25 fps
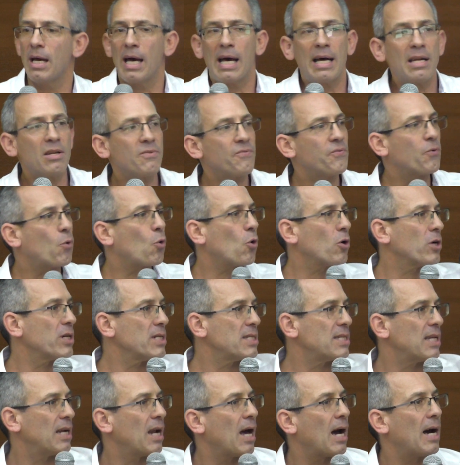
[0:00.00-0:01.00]
and of
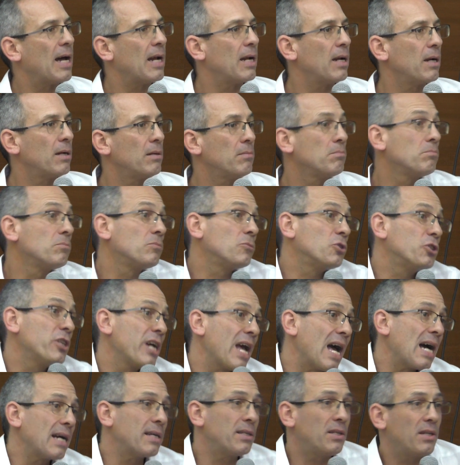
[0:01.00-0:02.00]
course El Al
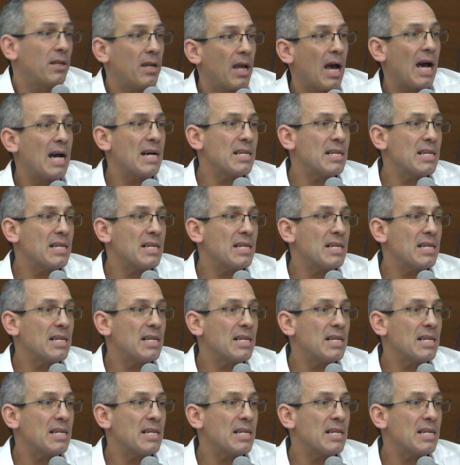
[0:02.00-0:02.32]
reacted